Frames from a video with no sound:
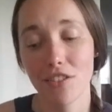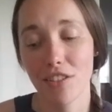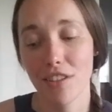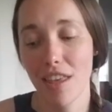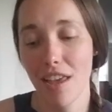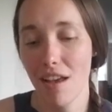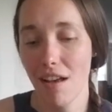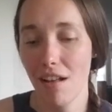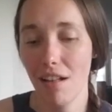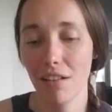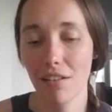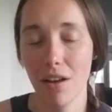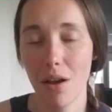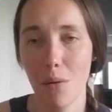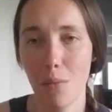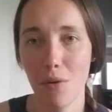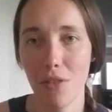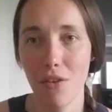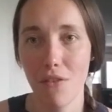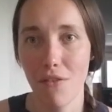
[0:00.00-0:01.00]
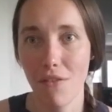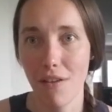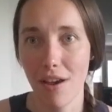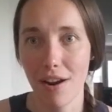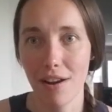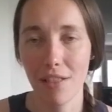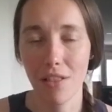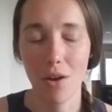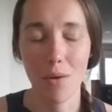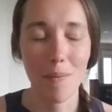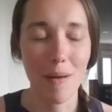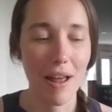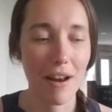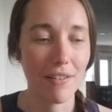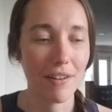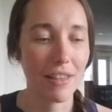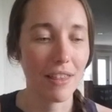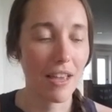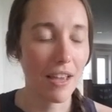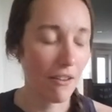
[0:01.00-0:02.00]
They all come with a very low battery
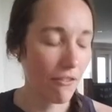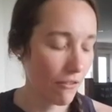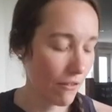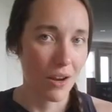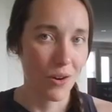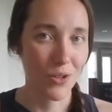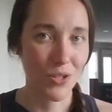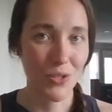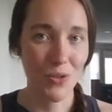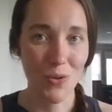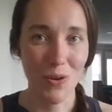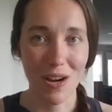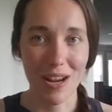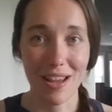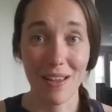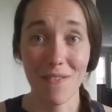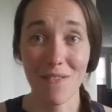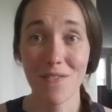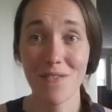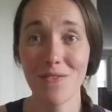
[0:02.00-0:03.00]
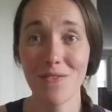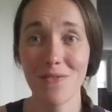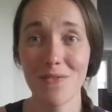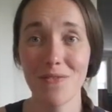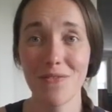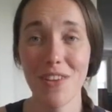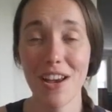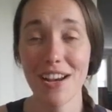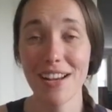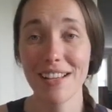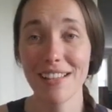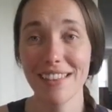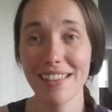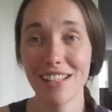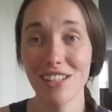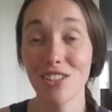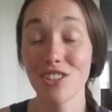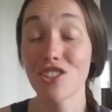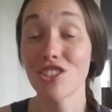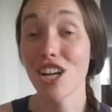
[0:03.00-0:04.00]
life, or sorry, very
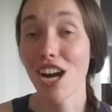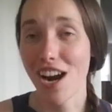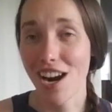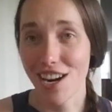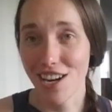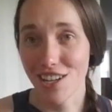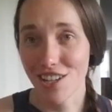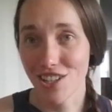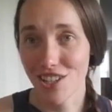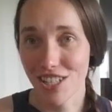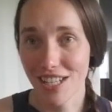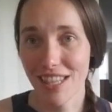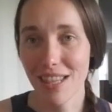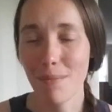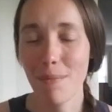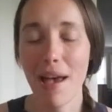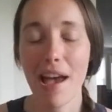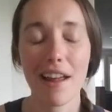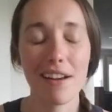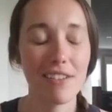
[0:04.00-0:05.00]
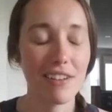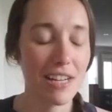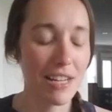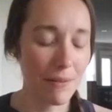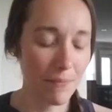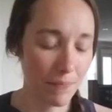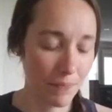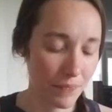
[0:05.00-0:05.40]
little charge in the battery.